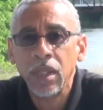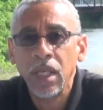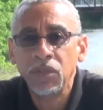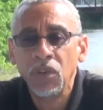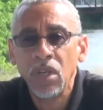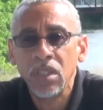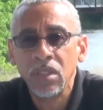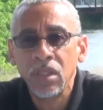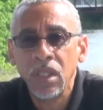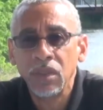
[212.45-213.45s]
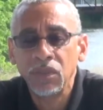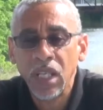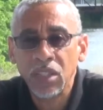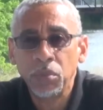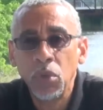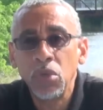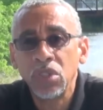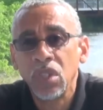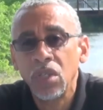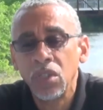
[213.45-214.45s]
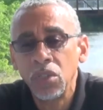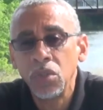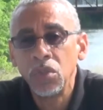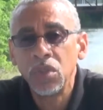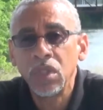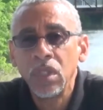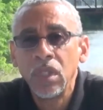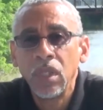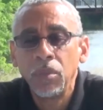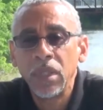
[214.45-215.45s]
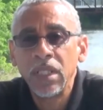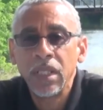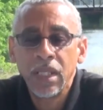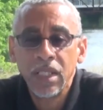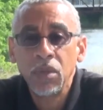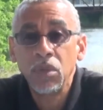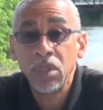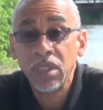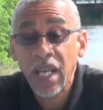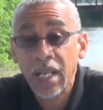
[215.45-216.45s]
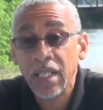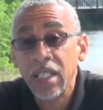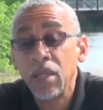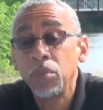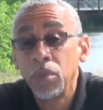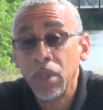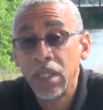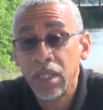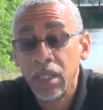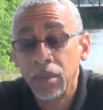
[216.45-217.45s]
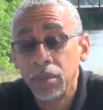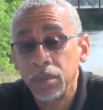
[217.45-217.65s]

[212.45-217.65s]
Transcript: as far as exposure on the news, but they were silently implementing them.